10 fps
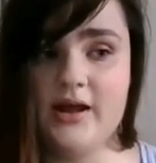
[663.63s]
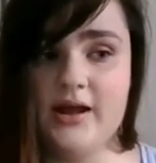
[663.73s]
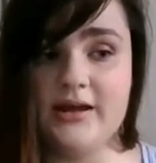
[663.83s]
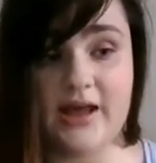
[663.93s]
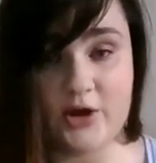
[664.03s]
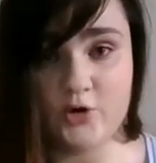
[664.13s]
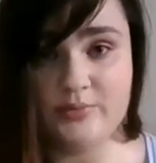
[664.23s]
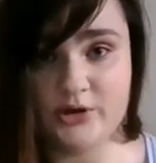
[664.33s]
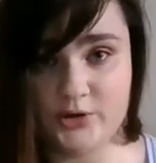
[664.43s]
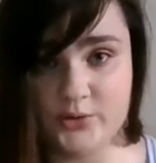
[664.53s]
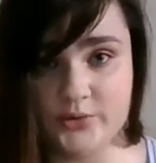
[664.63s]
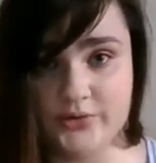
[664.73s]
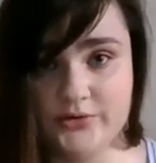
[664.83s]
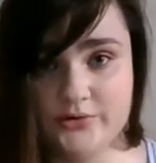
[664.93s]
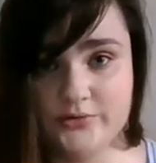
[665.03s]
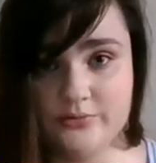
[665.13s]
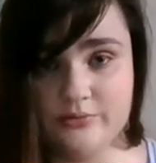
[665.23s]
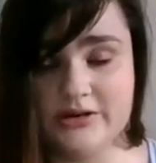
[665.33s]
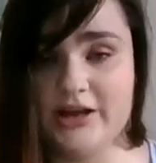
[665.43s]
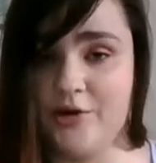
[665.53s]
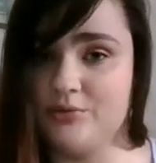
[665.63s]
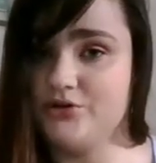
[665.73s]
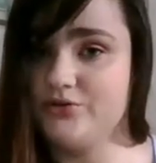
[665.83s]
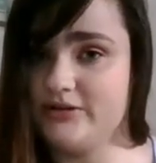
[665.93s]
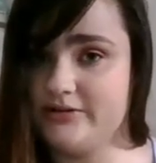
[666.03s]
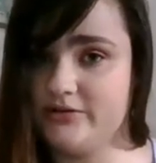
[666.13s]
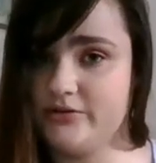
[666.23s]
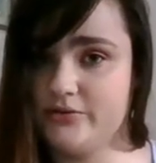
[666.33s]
It cannot be cured, but it can be treated.